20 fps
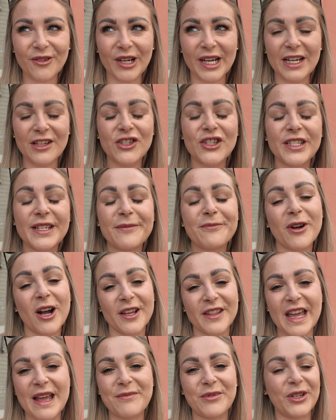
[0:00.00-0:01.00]
And she did
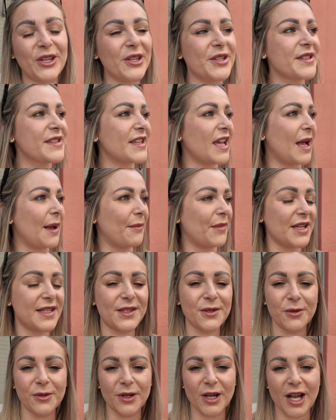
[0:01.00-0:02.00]
work there because I
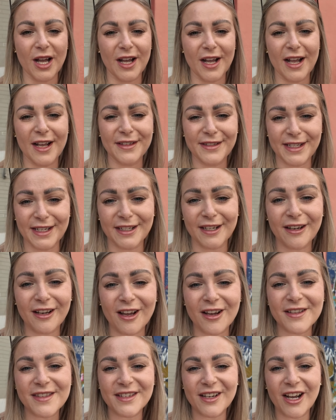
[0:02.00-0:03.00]
saw her at dinner
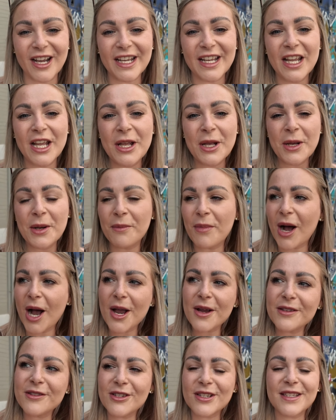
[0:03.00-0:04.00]
last night. But
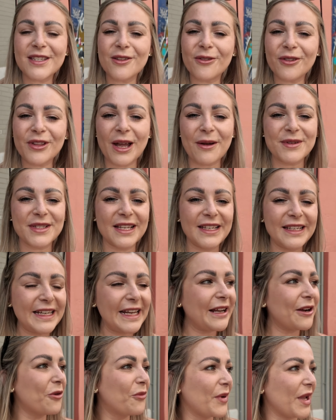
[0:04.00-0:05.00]
I just thought that was a
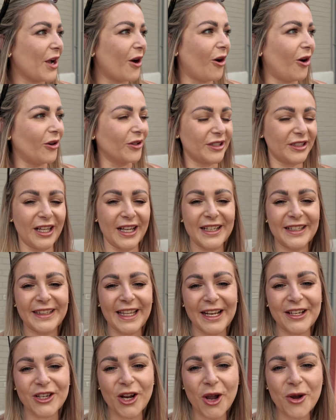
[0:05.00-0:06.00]
little bit odd. Like,
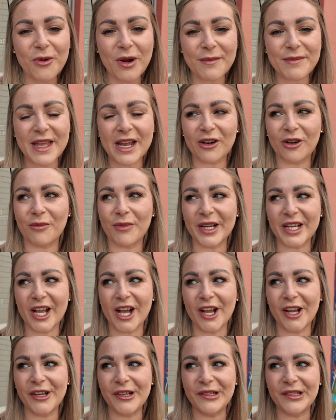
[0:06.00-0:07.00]
they know I'm there on my
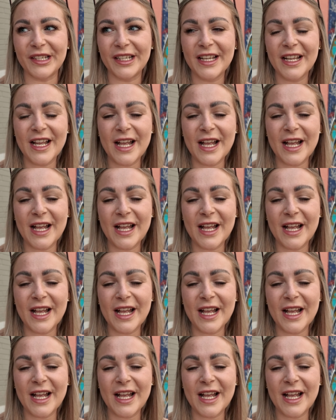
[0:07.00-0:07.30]
own.